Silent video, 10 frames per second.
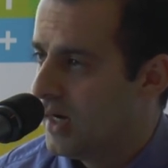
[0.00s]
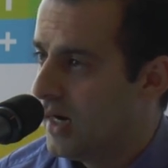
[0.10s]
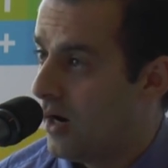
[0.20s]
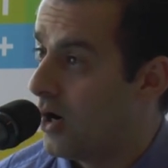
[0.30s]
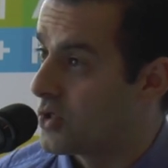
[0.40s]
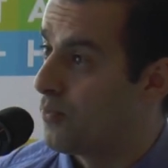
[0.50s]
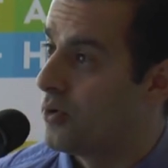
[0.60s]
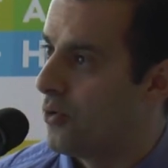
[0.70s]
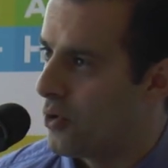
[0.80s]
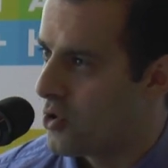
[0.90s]

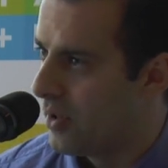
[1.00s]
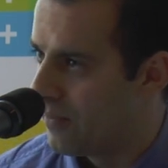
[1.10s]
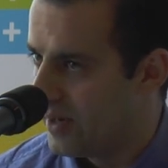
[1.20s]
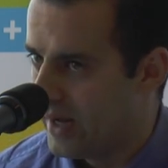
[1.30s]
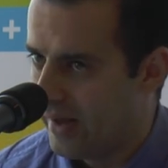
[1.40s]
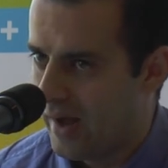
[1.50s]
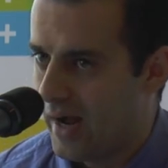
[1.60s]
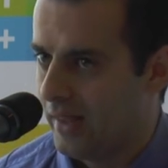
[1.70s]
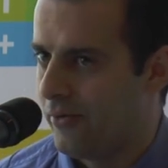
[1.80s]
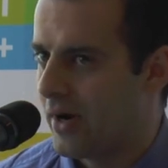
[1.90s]
entrepreneurship, and I
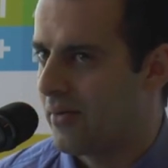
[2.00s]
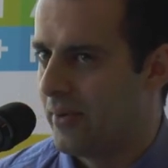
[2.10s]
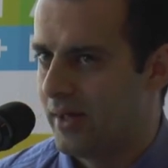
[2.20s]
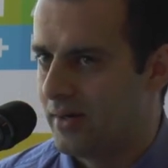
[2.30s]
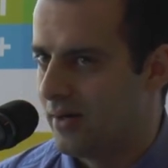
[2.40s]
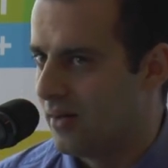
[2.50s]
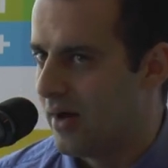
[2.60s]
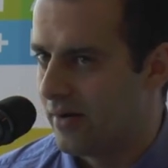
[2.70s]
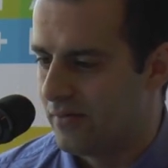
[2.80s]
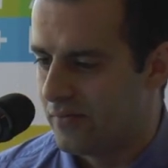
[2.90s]
highly recommend a
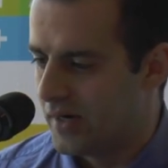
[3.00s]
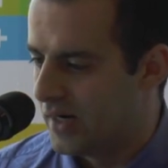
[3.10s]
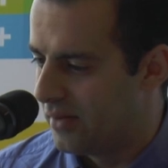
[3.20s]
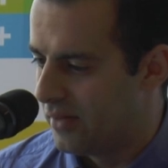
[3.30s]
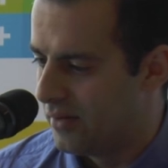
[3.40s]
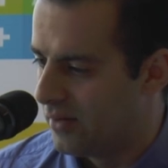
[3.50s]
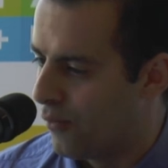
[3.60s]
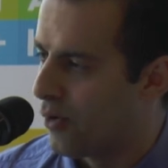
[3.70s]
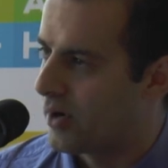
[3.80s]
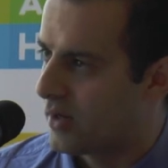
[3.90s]
lot of the
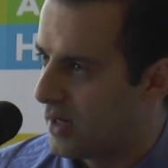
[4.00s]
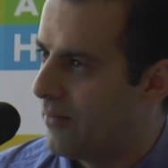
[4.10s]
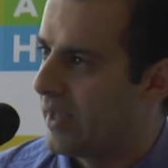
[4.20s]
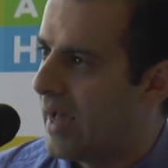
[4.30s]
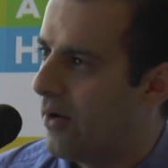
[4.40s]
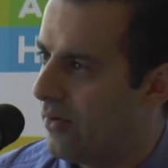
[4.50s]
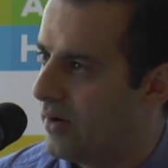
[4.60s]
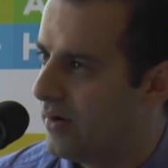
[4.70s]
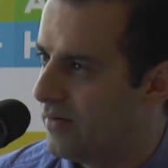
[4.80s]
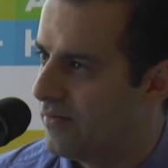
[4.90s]
work coming
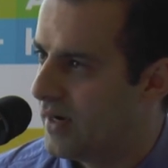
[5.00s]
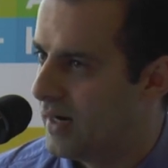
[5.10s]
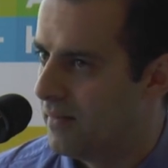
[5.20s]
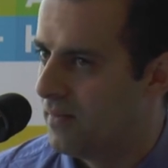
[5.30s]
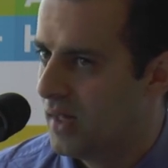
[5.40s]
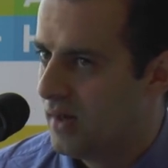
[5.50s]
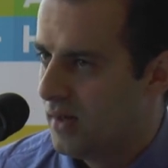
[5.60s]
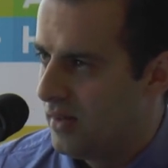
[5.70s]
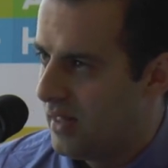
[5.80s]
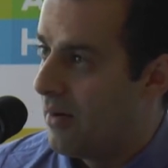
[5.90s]
out of
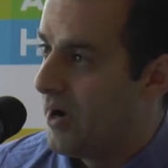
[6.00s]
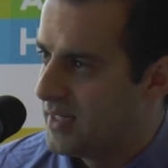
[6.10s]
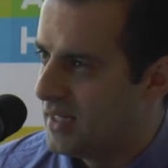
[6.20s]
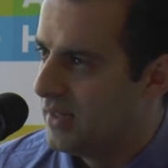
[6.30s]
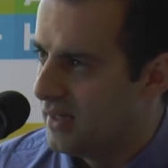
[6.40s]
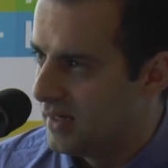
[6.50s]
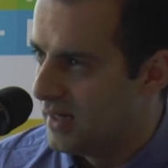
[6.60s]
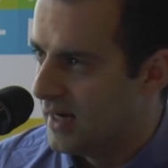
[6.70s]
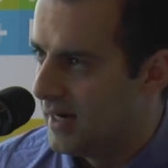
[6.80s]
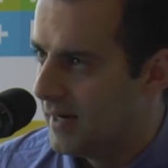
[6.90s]
the MIT.